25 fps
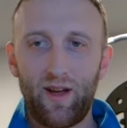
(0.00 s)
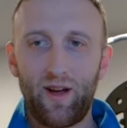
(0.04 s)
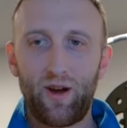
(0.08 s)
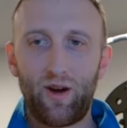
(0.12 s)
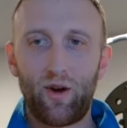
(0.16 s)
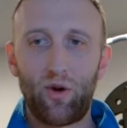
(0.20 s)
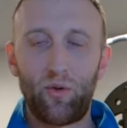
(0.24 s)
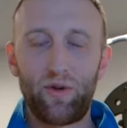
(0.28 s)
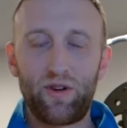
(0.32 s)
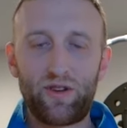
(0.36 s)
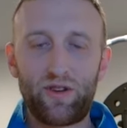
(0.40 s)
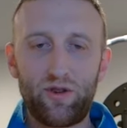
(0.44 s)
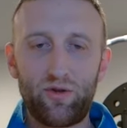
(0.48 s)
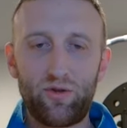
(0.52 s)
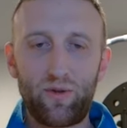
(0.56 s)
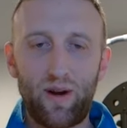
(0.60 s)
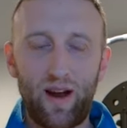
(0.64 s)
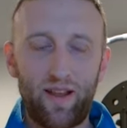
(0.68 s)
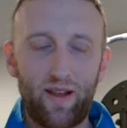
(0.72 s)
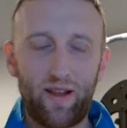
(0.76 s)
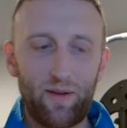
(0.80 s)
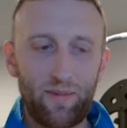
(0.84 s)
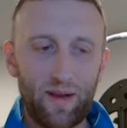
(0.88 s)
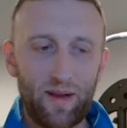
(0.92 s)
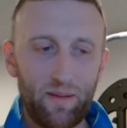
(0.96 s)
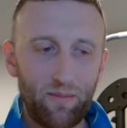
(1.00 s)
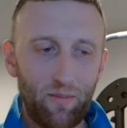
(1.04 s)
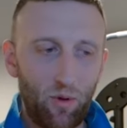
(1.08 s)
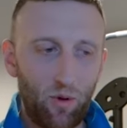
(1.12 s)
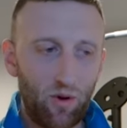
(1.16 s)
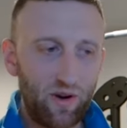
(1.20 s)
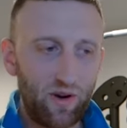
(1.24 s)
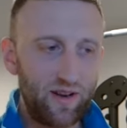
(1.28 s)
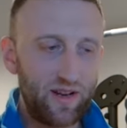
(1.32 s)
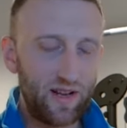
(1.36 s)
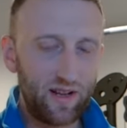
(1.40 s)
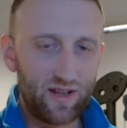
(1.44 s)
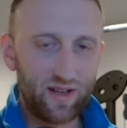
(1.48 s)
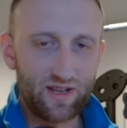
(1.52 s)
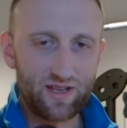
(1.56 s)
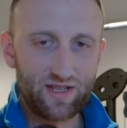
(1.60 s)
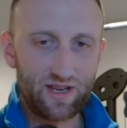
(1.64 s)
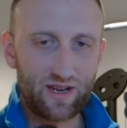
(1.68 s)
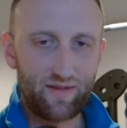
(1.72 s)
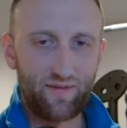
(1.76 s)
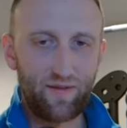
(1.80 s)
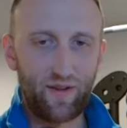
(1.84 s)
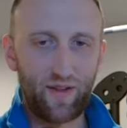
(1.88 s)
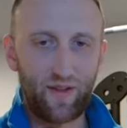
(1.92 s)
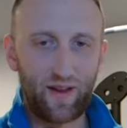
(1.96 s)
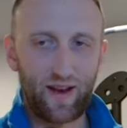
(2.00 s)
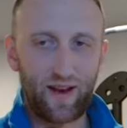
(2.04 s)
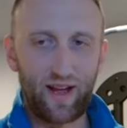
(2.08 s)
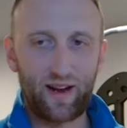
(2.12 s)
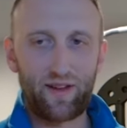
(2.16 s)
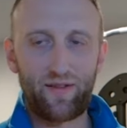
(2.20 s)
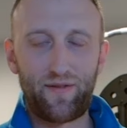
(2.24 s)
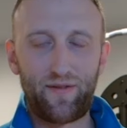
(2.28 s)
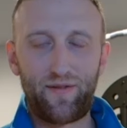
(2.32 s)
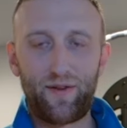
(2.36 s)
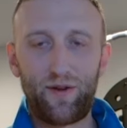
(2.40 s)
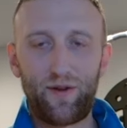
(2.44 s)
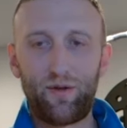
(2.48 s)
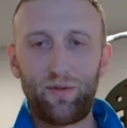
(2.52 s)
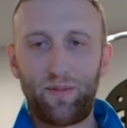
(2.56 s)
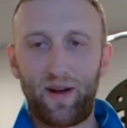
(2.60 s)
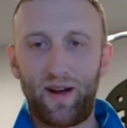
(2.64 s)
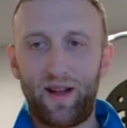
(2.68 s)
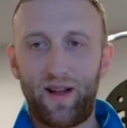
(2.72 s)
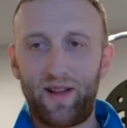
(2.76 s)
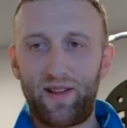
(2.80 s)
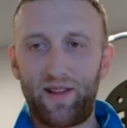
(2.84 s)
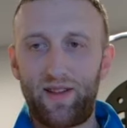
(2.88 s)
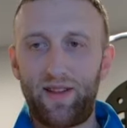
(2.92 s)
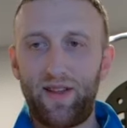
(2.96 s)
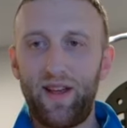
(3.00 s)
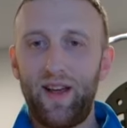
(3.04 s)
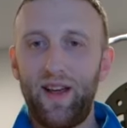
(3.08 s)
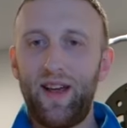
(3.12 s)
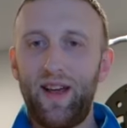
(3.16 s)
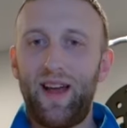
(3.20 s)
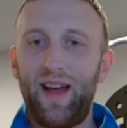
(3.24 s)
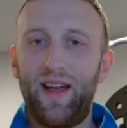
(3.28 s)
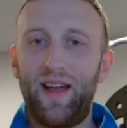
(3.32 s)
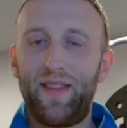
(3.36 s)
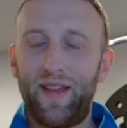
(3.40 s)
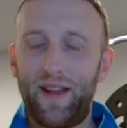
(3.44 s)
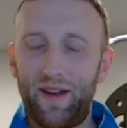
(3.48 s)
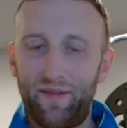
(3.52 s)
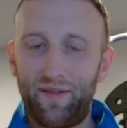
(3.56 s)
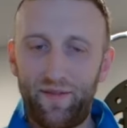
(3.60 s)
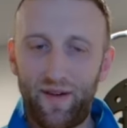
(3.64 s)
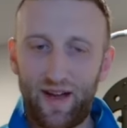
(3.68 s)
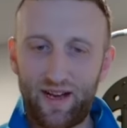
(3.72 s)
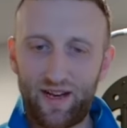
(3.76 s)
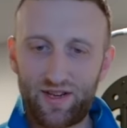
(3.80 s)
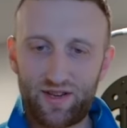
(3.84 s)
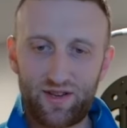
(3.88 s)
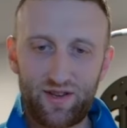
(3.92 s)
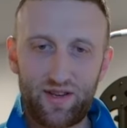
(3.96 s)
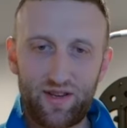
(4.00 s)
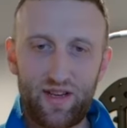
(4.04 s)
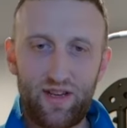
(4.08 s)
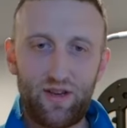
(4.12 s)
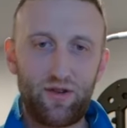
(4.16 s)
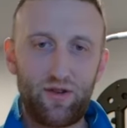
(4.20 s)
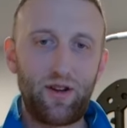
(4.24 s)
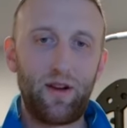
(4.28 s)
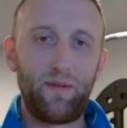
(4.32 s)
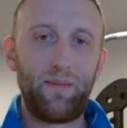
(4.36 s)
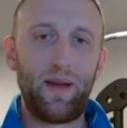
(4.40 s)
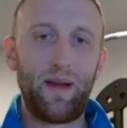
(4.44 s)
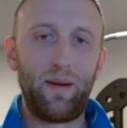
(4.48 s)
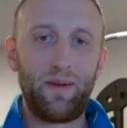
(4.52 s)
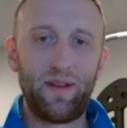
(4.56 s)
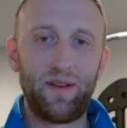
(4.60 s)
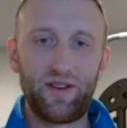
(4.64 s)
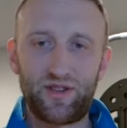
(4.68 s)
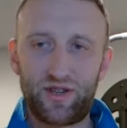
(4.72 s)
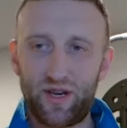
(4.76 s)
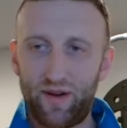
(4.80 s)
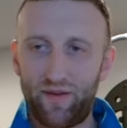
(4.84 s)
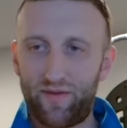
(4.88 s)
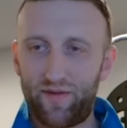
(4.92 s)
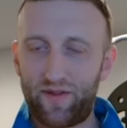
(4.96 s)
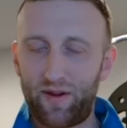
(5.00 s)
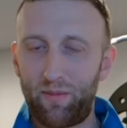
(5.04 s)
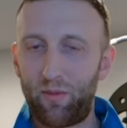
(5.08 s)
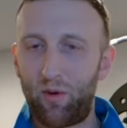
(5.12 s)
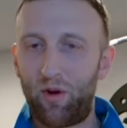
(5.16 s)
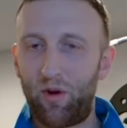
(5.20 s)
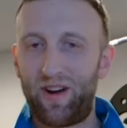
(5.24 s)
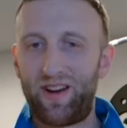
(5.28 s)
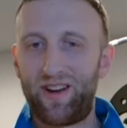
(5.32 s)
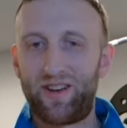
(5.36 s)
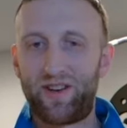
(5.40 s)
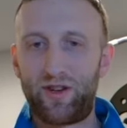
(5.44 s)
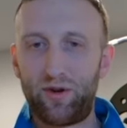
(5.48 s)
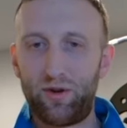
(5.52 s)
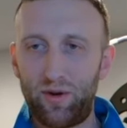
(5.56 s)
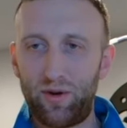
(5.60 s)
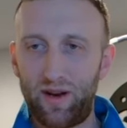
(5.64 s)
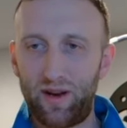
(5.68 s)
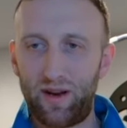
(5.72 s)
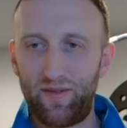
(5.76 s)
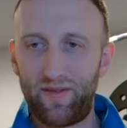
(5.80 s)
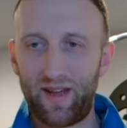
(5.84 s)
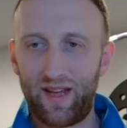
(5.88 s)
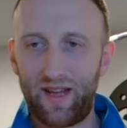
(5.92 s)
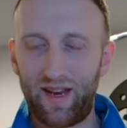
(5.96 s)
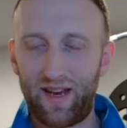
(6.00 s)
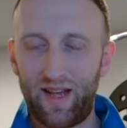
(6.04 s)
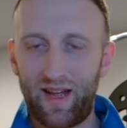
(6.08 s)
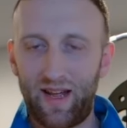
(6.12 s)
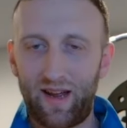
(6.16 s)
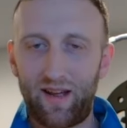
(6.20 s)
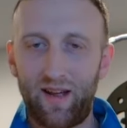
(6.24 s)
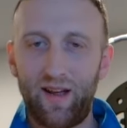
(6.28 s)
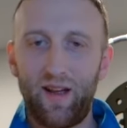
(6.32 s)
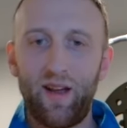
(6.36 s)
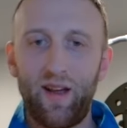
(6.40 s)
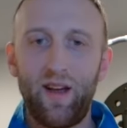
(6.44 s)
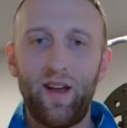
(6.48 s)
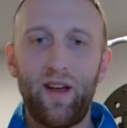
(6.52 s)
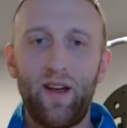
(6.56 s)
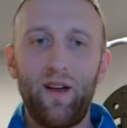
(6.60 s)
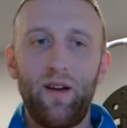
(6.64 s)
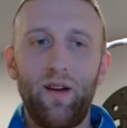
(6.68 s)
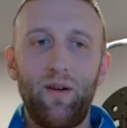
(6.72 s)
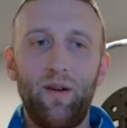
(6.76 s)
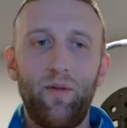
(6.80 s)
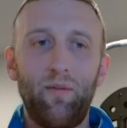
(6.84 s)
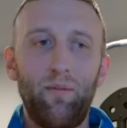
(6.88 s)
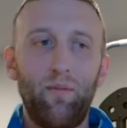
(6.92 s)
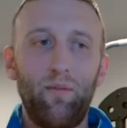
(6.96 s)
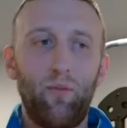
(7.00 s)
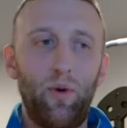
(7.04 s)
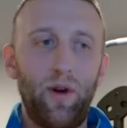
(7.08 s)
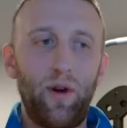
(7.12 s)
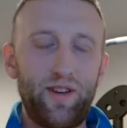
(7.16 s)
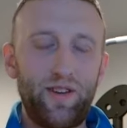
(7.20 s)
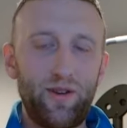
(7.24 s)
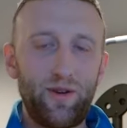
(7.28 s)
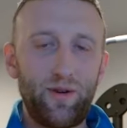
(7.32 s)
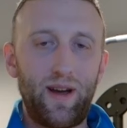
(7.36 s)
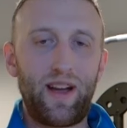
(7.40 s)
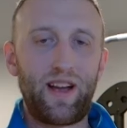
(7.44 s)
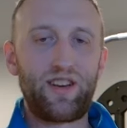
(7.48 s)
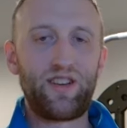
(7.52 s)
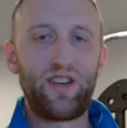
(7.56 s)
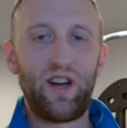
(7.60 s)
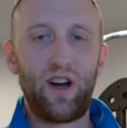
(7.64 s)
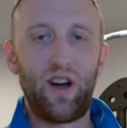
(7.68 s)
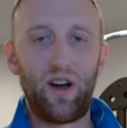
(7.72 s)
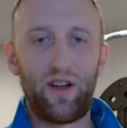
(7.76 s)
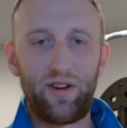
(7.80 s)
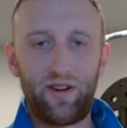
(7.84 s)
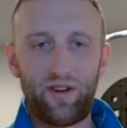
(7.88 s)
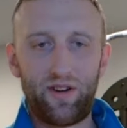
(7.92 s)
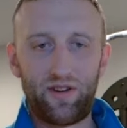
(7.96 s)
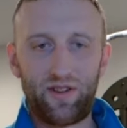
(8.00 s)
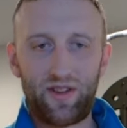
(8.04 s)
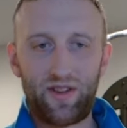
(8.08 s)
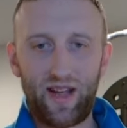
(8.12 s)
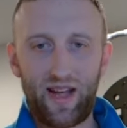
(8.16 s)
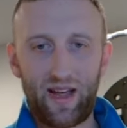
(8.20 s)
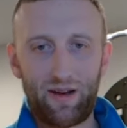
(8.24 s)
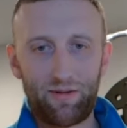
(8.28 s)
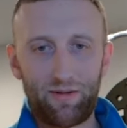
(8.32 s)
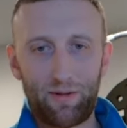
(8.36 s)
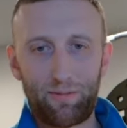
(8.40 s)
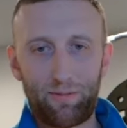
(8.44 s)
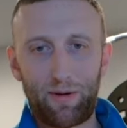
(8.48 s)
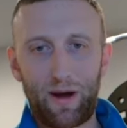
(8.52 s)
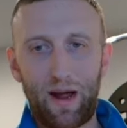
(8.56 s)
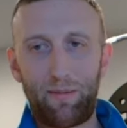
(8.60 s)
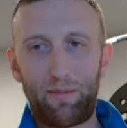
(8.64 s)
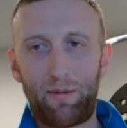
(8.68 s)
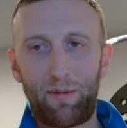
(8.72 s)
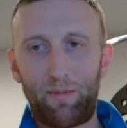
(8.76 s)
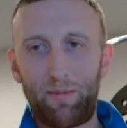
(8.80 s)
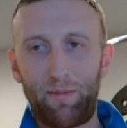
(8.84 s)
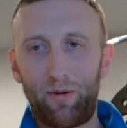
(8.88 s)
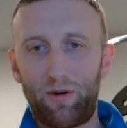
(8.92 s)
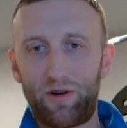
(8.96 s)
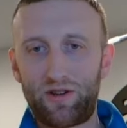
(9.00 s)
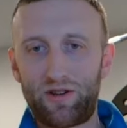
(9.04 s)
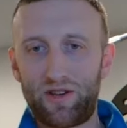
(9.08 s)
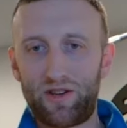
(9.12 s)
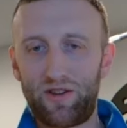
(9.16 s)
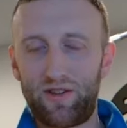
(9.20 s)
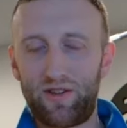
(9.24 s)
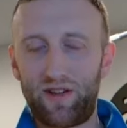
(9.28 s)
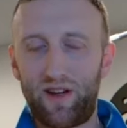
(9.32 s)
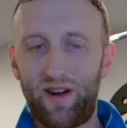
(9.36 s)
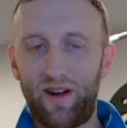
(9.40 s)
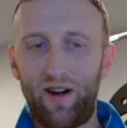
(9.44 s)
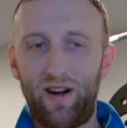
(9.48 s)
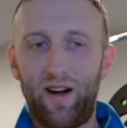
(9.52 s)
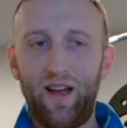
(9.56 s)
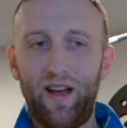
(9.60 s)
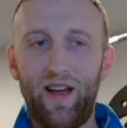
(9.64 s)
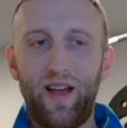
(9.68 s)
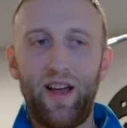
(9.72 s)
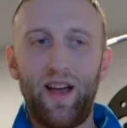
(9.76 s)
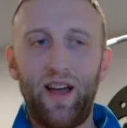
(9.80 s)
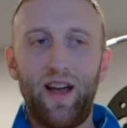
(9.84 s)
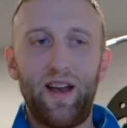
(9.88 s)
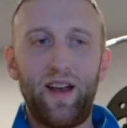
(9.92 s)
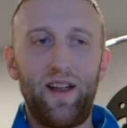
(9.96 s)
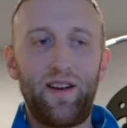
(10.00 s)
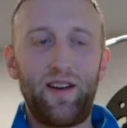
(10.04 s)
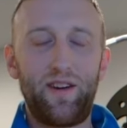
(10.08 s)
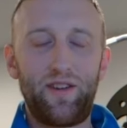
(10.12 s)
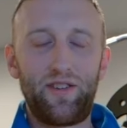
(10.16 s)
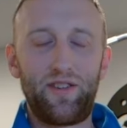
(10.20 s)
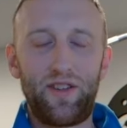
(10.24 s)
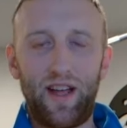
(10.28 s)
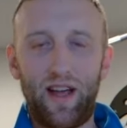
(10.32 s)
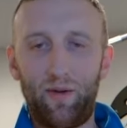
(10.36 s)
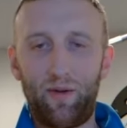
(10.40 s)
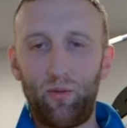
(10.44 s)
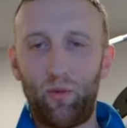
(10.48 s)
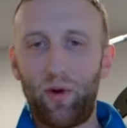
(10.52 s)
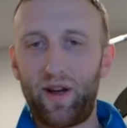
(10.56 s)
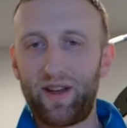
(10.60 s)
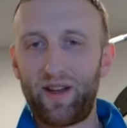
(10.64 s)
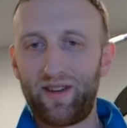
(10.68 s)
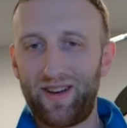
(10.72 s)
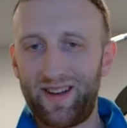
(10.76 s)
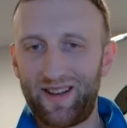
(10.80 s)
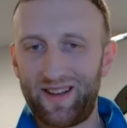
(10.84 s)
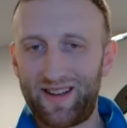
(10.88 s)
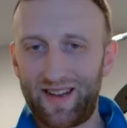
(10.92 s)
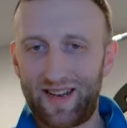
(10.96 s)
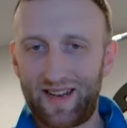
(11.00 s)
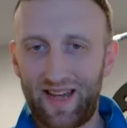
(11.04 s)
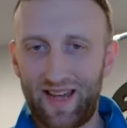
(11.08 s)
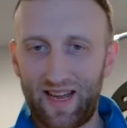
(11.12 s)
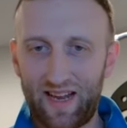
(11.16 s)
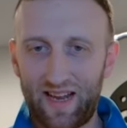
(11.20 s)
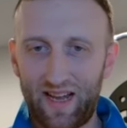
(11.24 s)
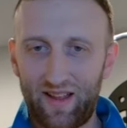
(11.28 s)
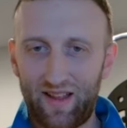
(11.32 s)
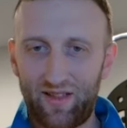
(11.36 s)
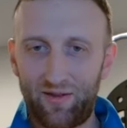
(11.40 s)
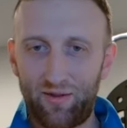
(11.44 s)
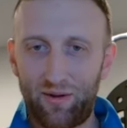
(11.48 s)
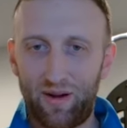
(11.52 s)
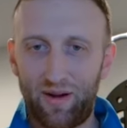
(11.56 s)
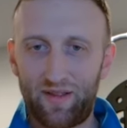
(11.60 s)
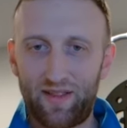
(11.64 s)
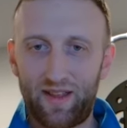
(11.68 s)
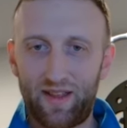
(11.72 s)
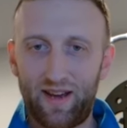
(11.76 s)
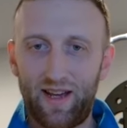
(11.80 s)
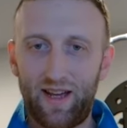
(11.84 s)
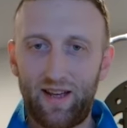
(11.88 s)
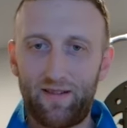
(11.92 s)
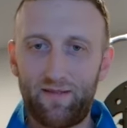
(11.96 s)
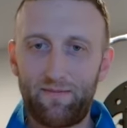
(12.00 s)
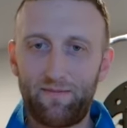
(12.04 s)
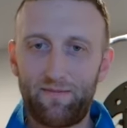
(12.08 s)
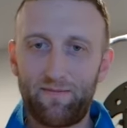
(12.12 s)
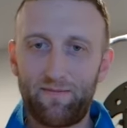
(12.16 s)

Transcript: Or would you rather be more diligent for the next few months, and then eventually you could maybe shift to more intuitive eating once you actually understand what proper portions are and understand what you need to take in throughout the day?